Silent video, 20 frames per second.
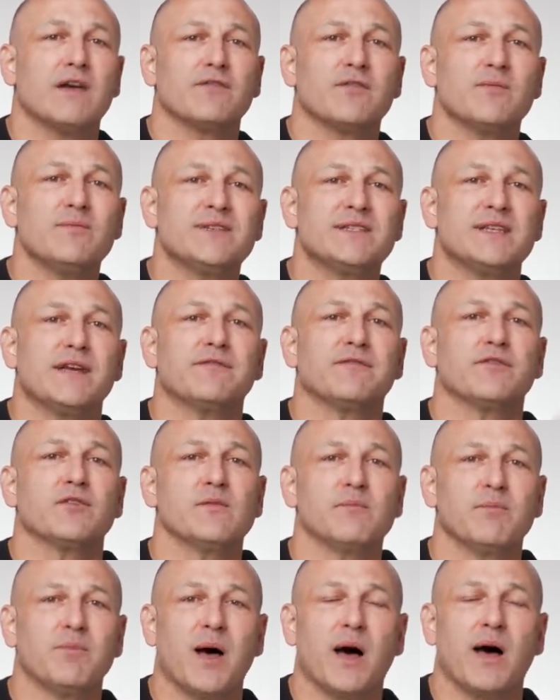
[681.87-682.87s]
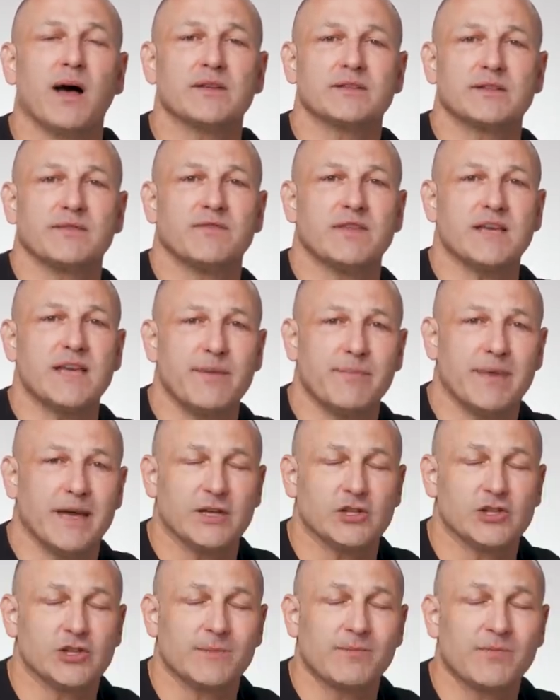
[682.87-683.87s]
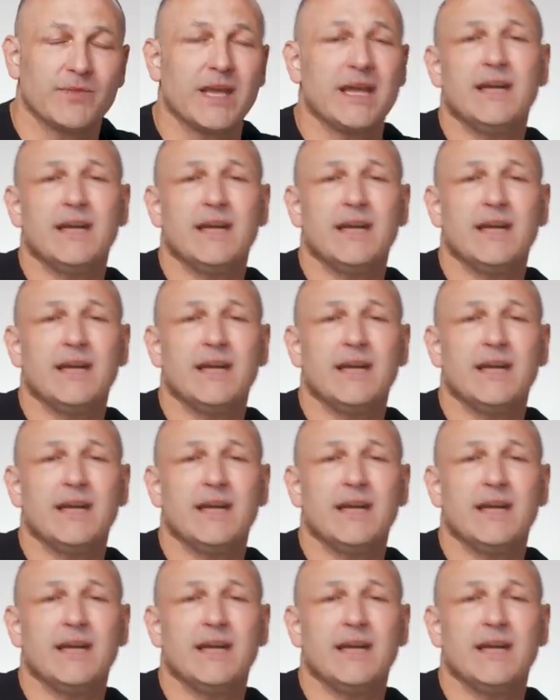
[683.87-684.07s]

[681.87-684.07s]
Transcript: from different parts of the image.